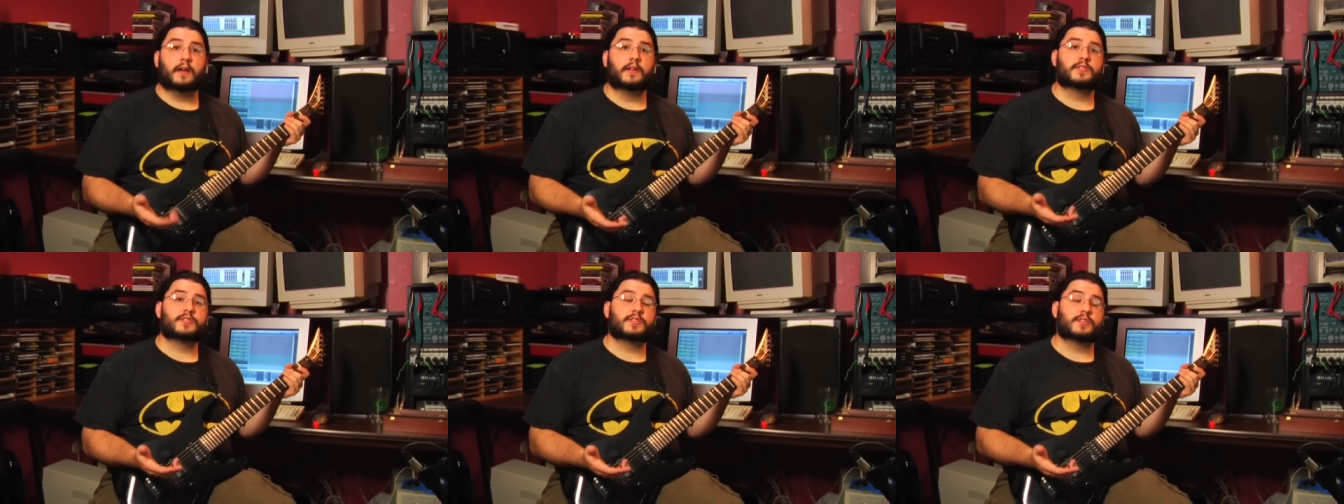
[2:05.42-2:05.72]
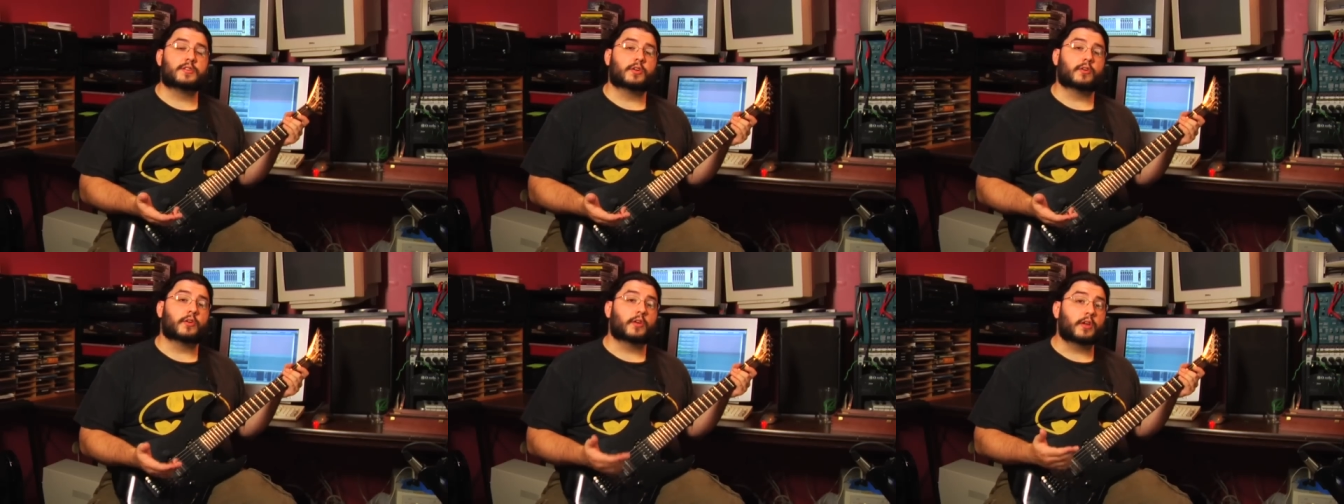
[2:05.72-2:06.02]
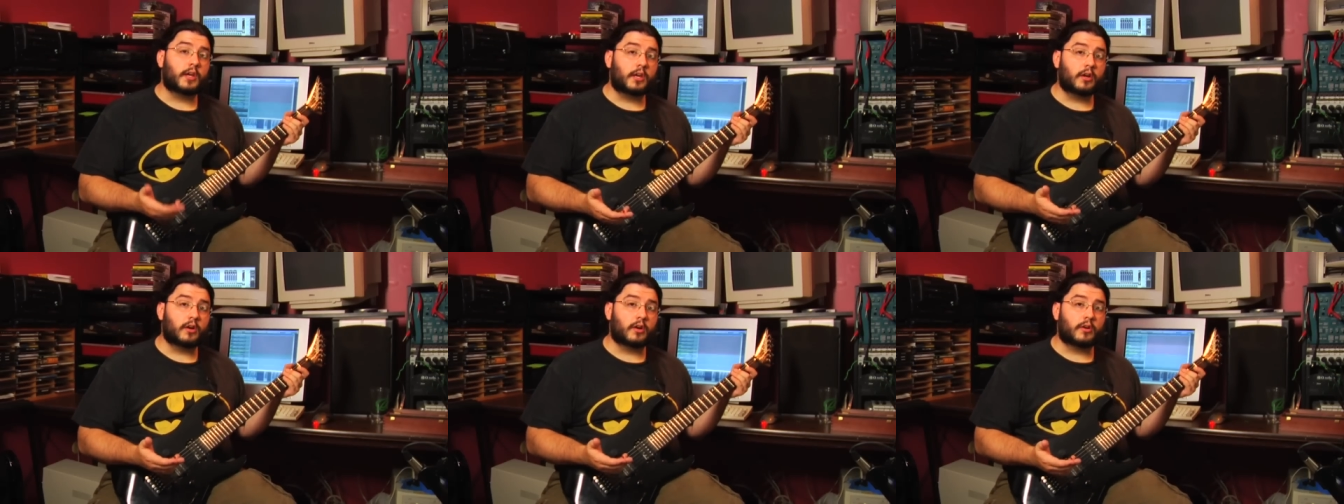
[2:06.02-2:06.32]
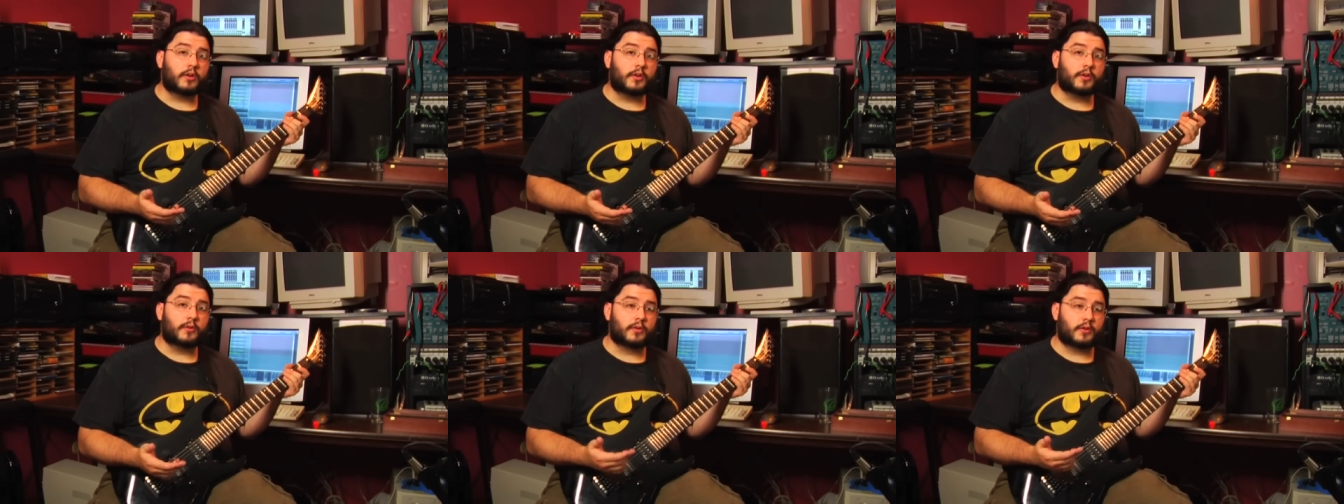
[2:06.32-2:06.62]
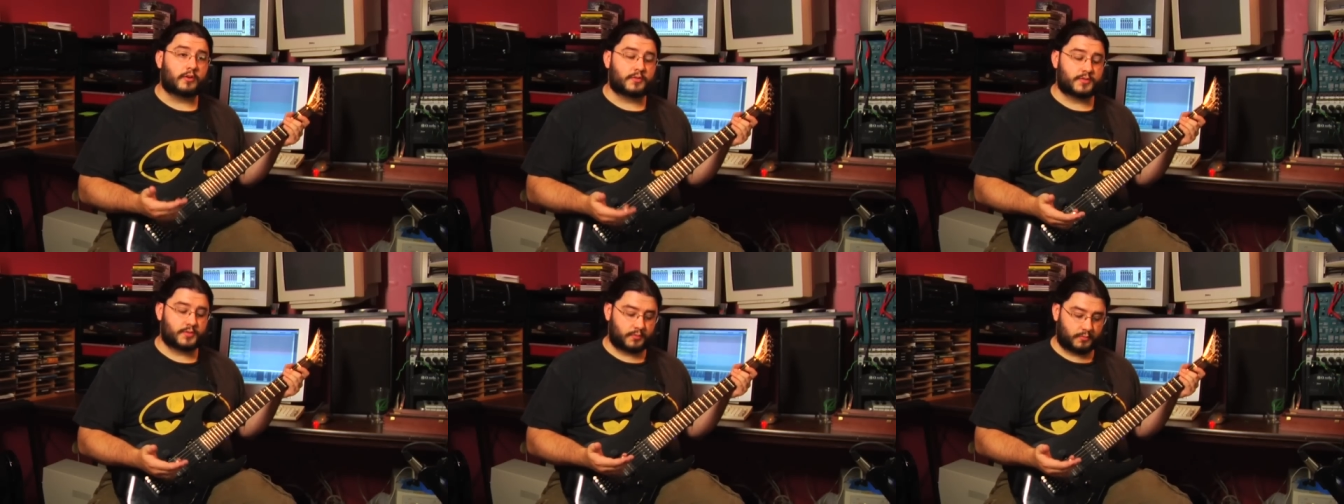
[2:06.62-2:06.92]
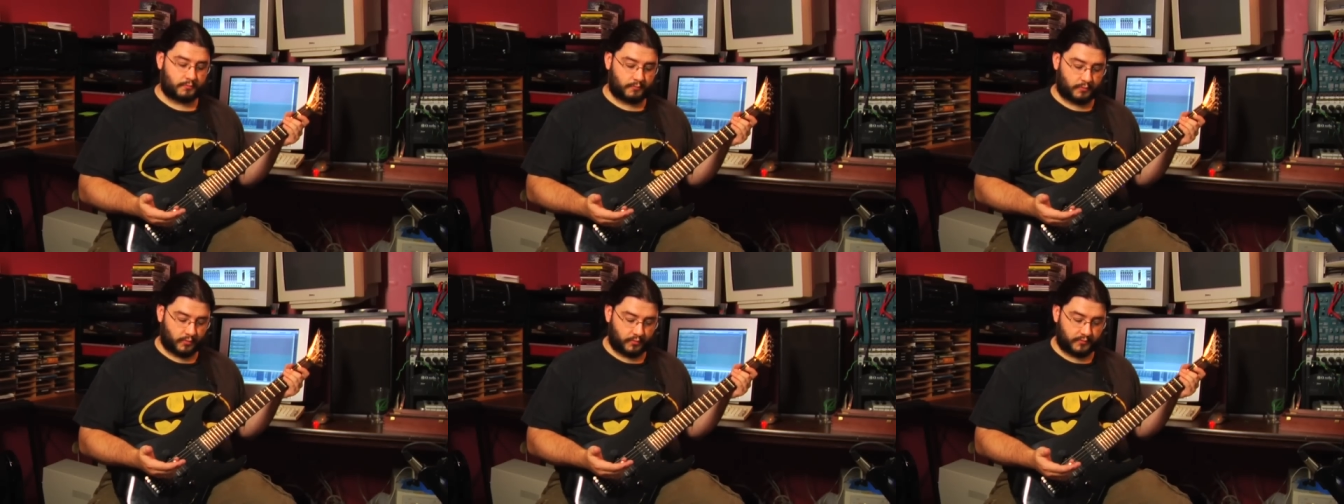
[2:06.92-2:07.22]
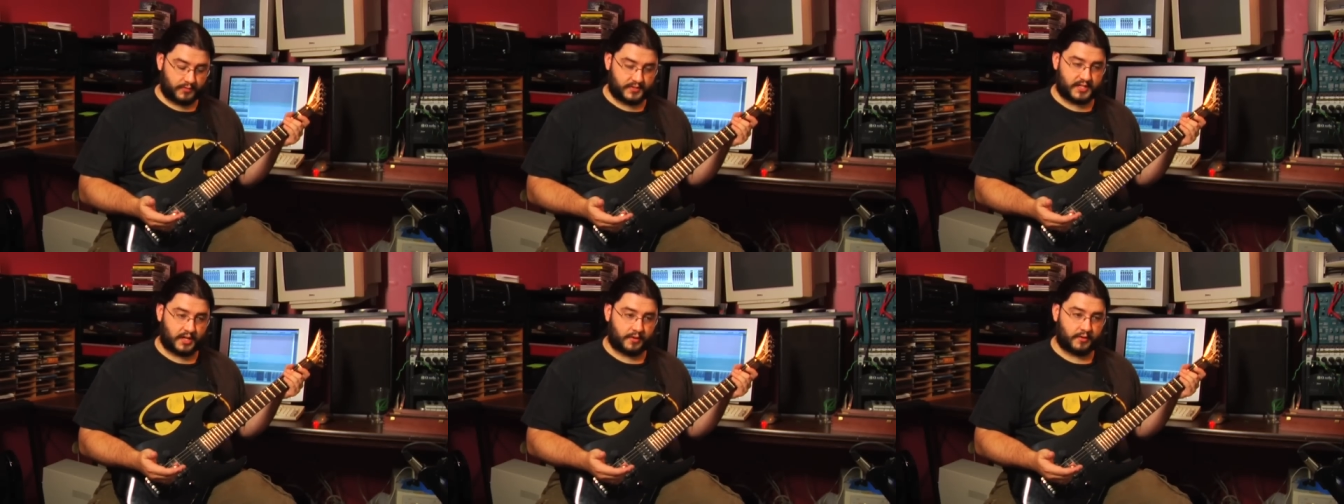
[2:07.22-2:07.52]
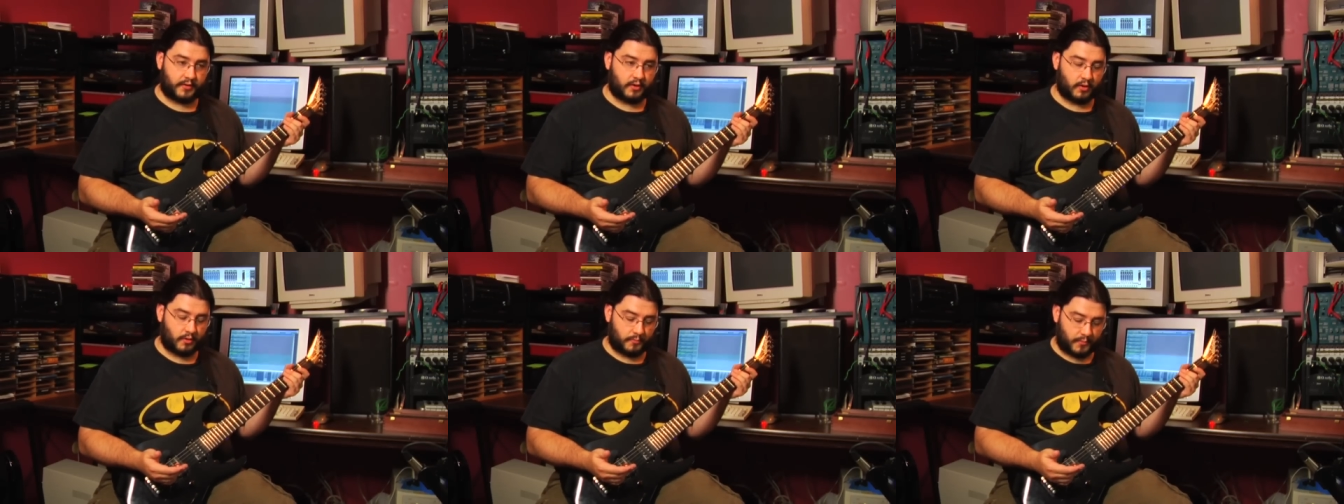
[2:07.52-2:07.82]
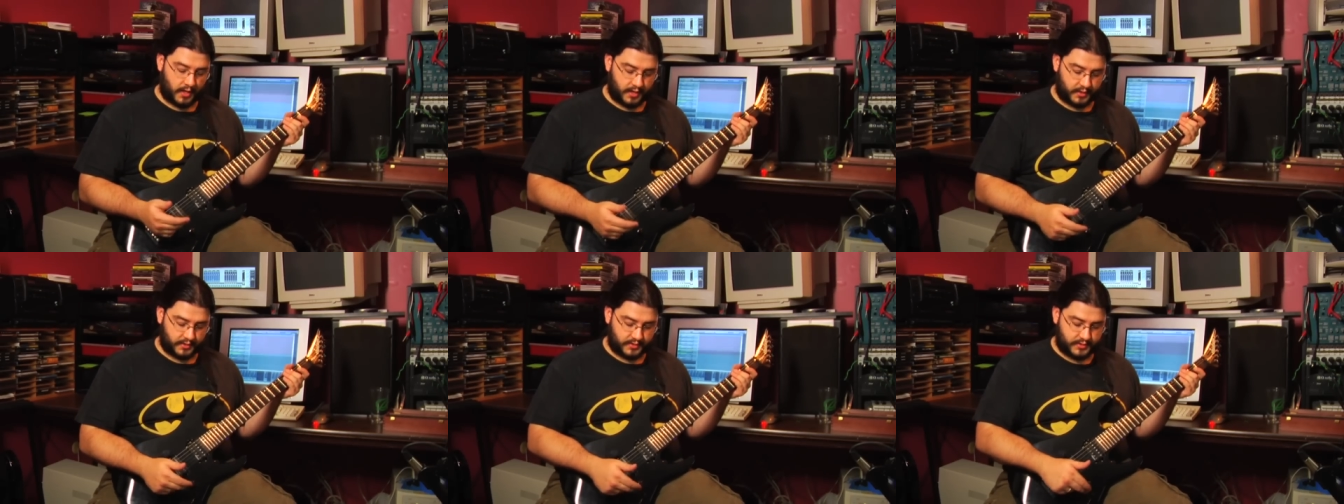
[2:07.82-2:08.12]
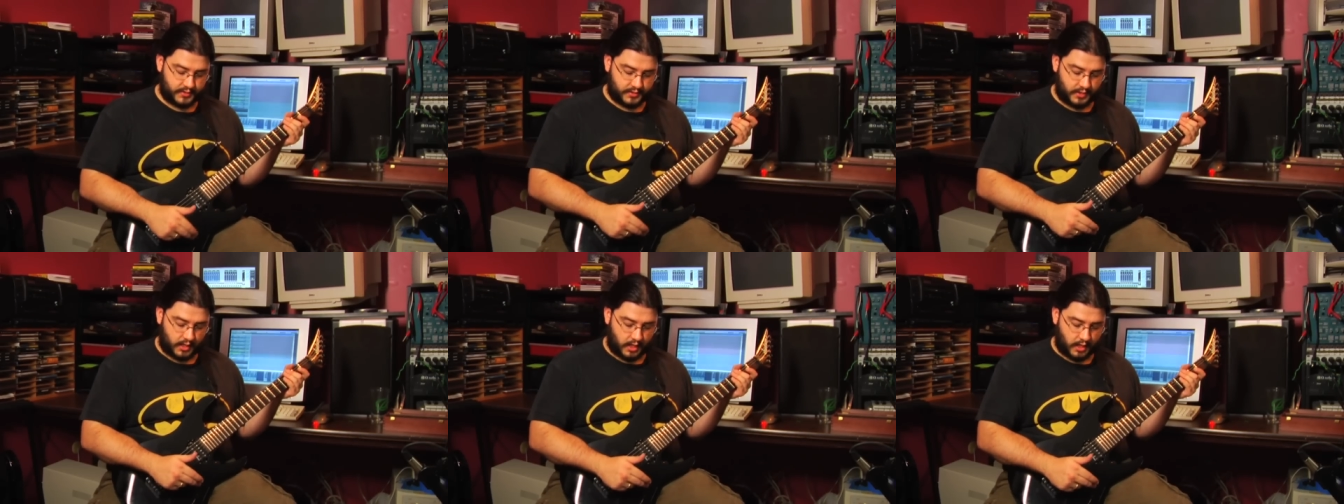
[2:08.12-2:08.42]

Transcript: addition to your gear, you can also improve the sound of your harmonics,